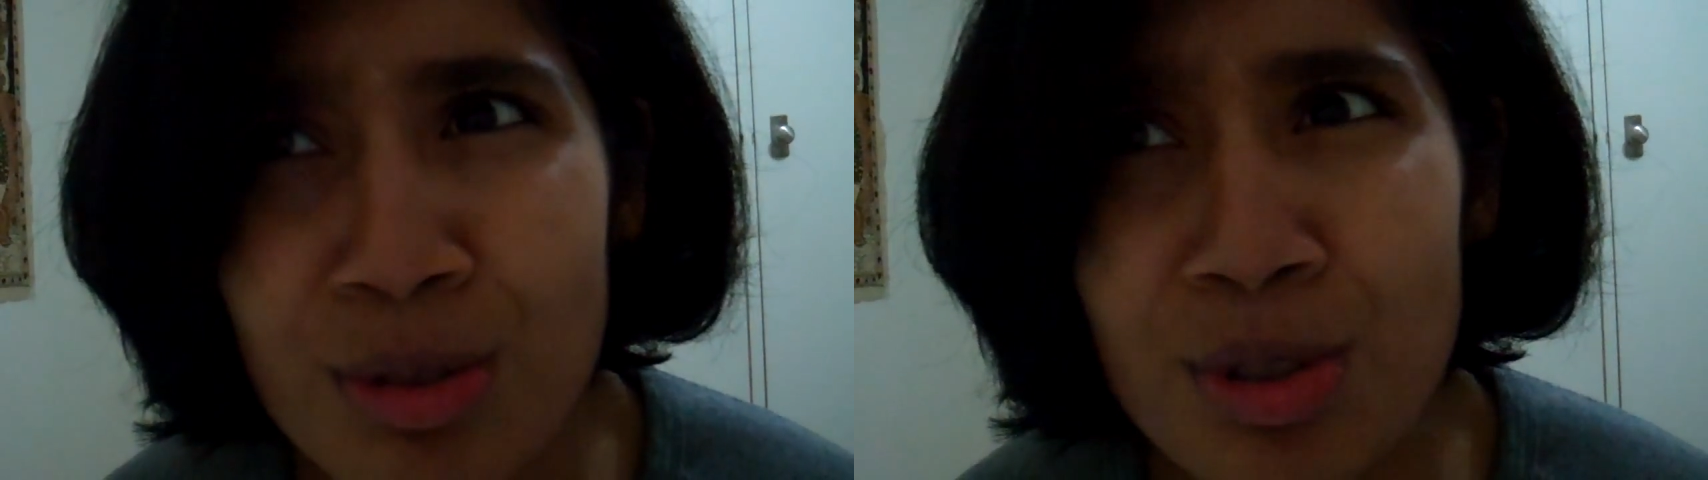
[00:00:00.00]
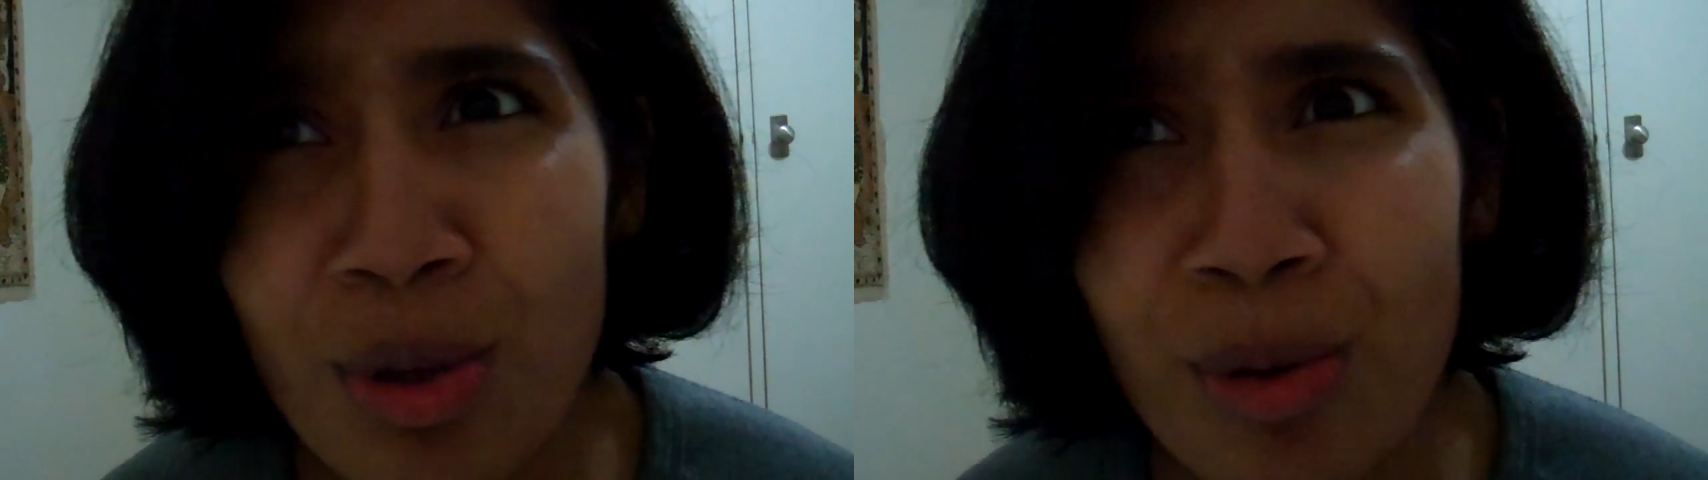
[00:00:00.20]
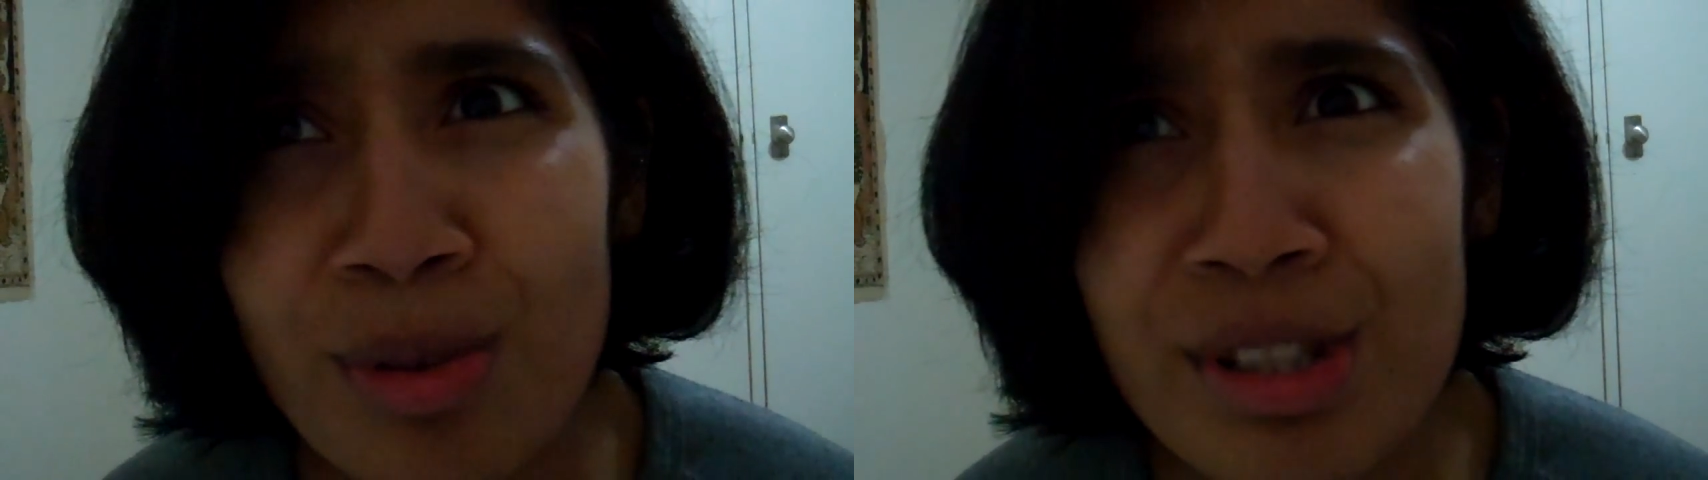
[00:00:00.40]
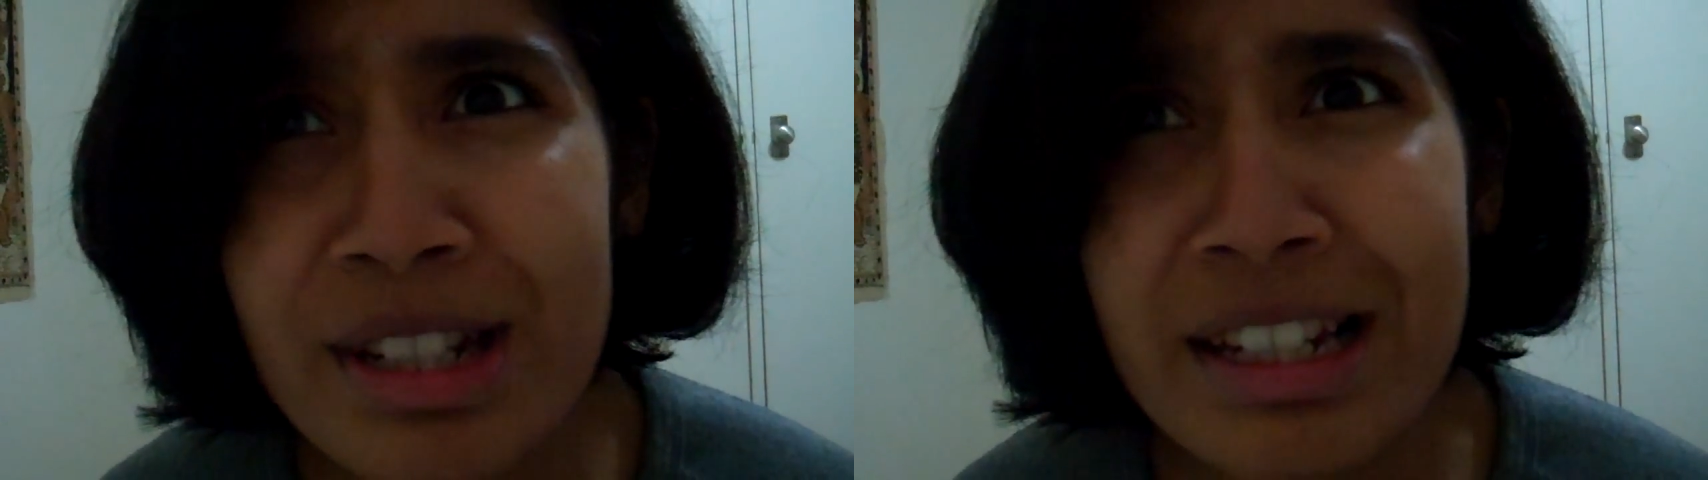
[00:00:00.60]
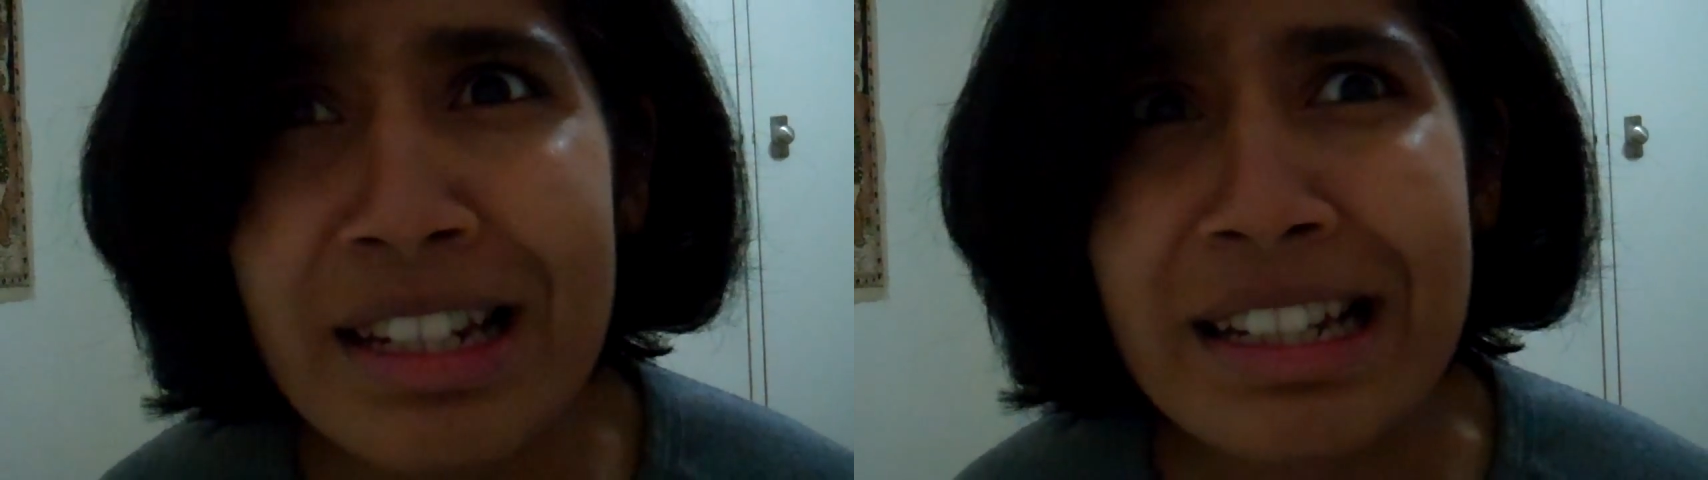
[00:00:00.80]
don't
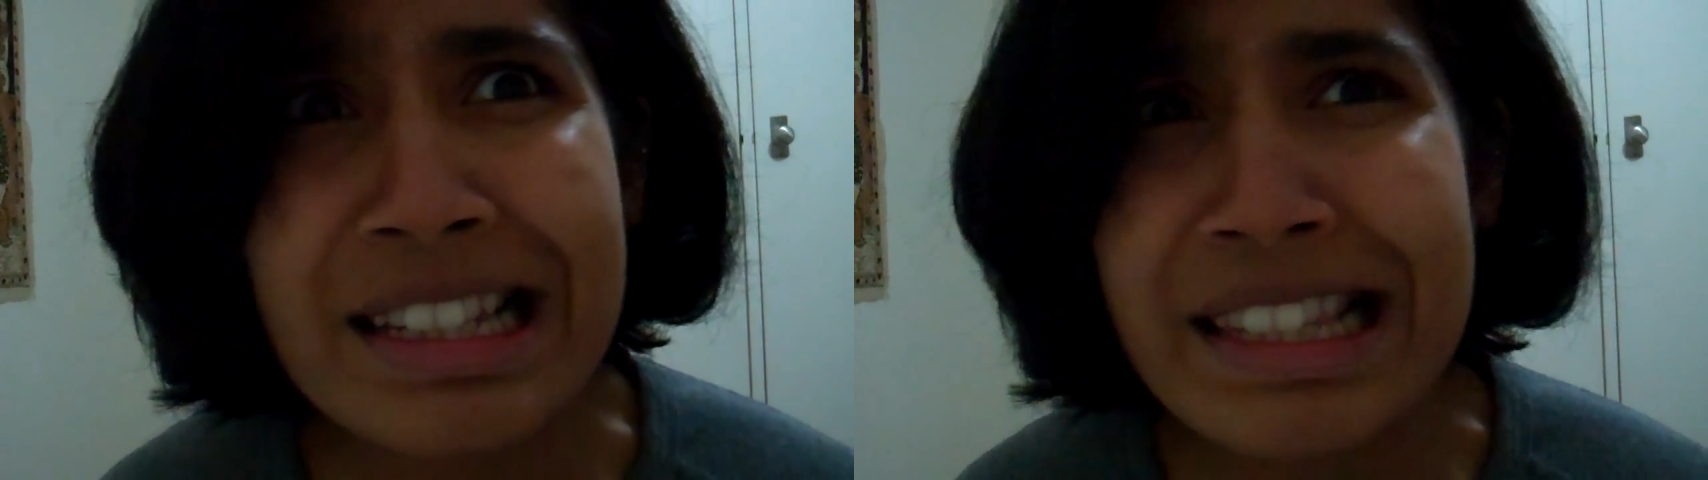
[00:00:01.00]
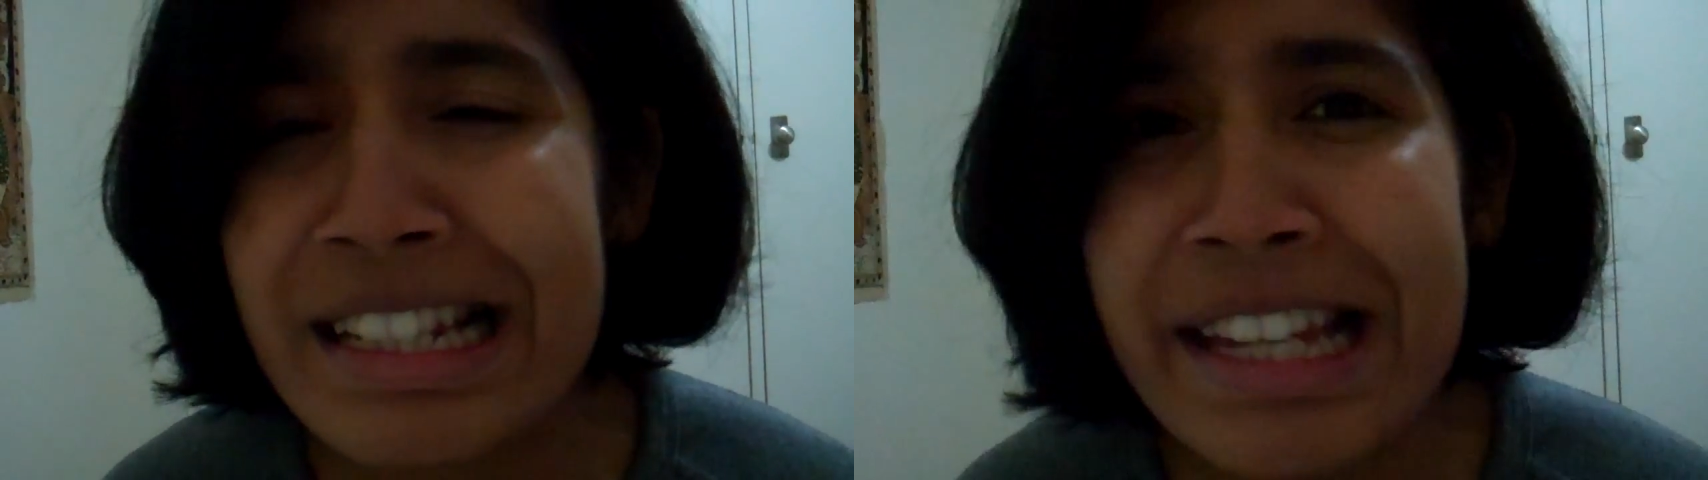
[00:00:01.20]
sit